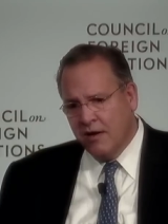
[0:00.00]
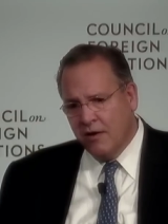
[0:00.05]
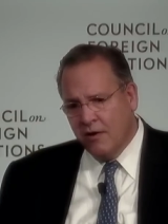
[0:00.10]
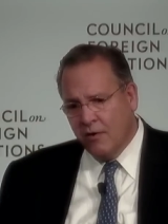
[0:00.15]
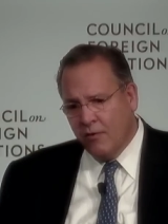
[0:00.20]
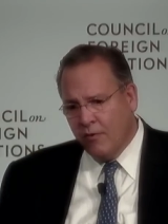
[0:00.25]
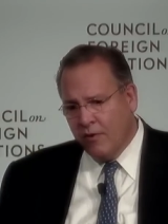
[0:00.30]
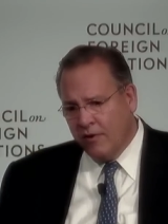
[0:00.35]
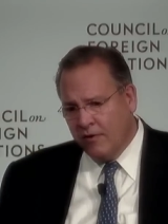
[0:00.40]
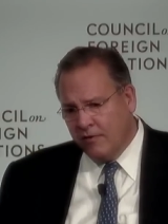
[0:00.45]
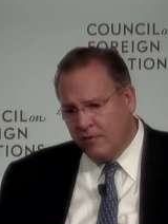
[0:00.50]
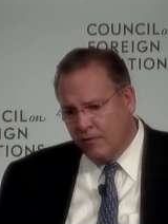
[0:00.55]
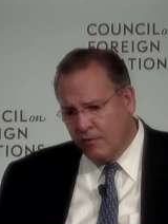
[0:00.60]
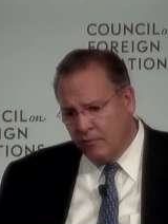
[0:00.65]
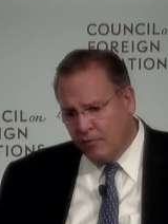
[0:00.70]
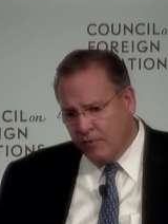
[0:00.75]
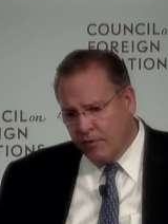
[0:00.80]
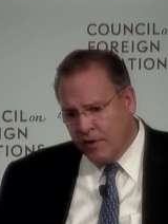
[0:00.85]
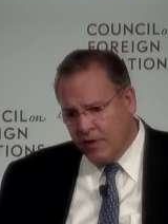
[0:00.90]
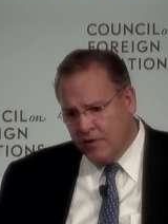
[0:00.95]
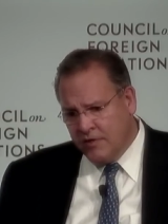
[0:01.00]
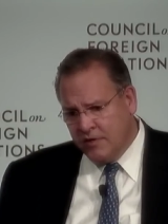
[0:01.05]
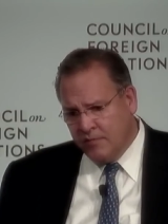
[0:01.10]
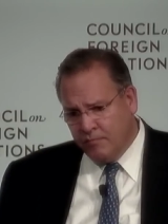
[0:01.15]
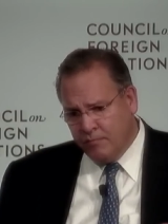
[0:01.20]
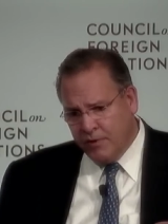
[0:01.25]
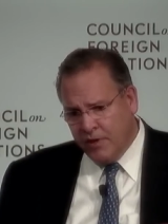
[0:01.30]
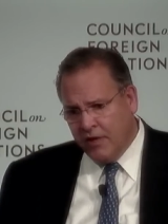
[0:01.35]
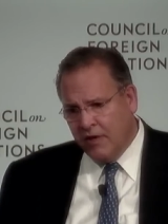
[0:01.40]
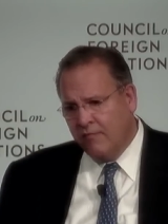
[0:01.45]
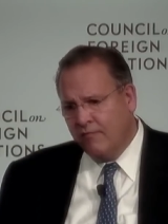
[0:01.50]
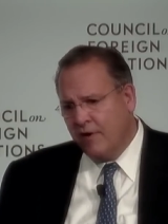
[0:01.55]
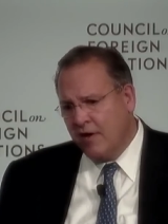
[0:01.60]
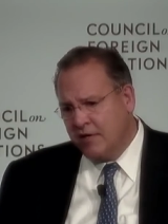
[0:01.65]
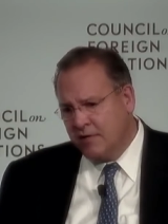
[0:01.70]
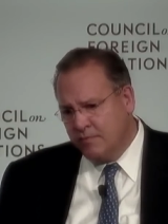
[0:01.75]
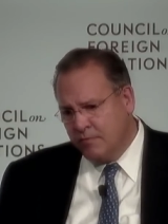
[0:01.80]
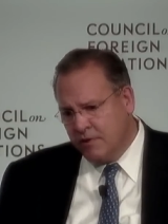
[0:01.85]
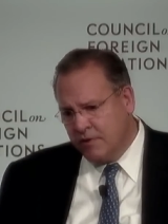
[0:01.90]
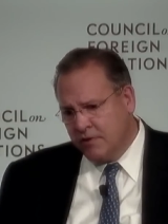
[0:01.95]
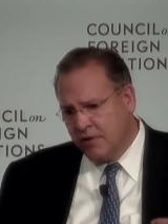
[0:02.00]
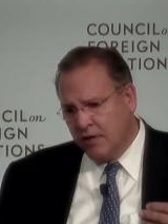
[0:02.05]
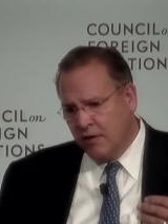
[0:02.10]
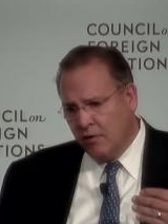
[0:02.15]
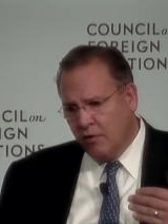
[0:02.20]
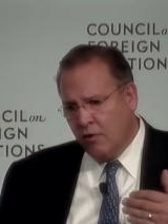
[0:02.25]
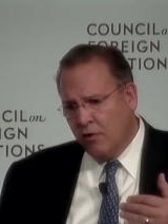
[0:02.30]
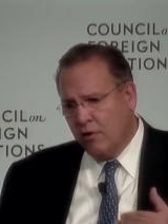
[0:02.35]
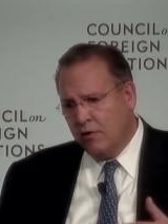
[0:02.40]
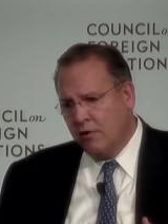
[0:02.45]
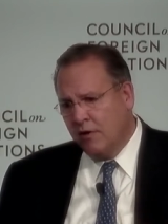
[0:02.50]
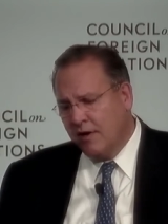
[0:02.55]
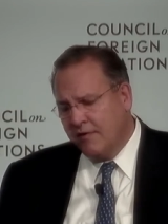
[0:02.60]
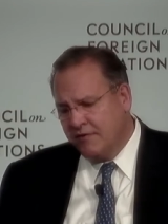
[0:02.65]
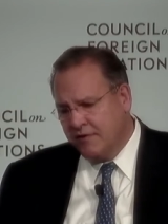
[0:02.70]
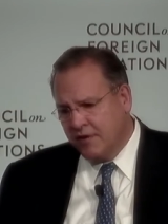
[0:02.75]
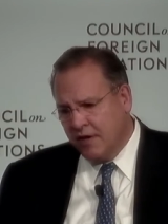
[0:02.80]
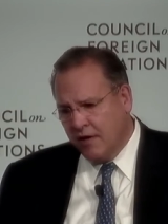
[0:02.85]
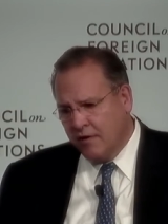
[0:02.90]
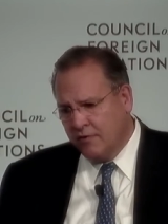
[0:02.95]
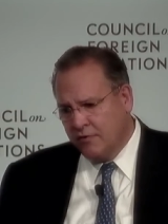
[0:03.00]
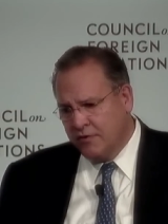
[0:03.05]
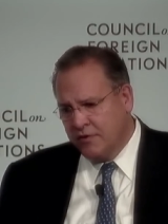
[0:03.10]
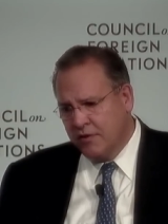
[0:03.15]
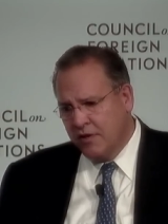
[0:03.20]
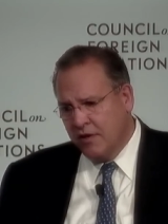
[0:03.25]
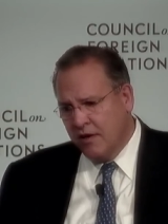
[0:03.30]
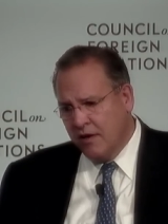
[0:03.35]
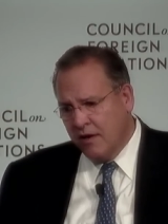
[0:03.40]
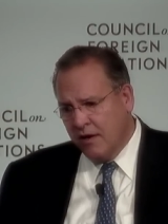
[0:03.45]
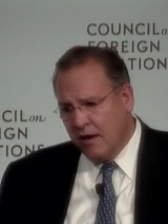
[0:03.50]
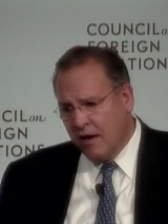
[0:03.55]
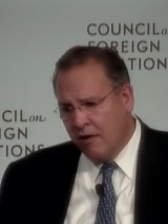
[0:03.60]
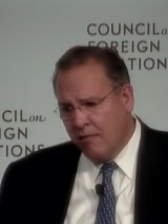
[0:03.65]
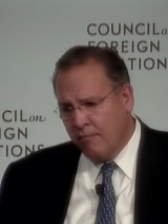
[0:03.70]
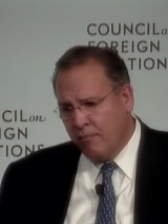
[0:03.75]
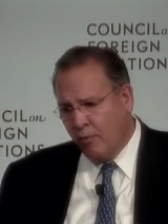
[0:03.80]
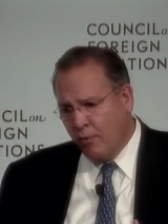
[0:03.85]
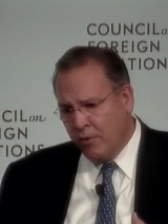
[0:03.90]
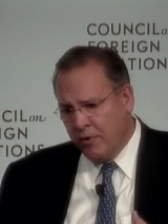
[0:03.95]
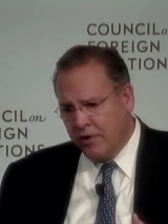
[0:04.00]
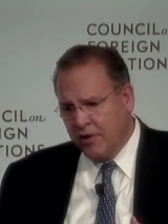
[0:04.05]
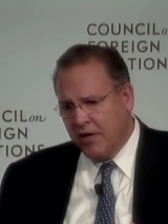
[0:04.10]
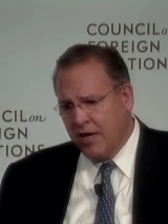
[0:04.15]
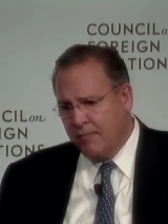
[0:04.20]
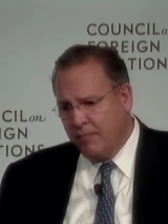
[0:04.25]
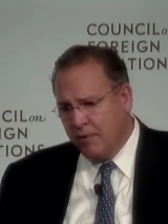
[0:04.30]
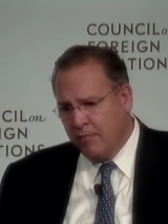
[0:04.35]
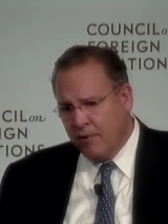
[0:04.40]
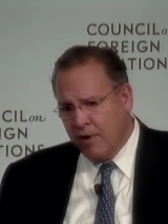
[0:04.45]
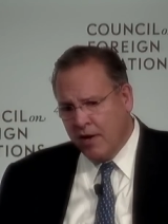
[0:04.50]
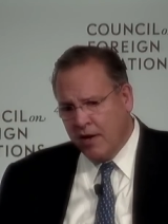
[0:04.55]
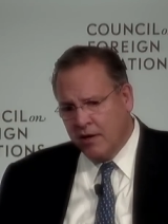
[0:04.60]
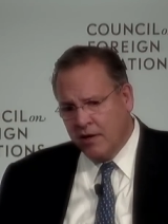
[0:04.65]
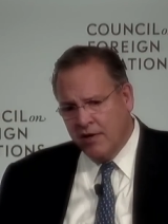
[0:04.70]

We, these big investments and long life cycles are important to keep in mind.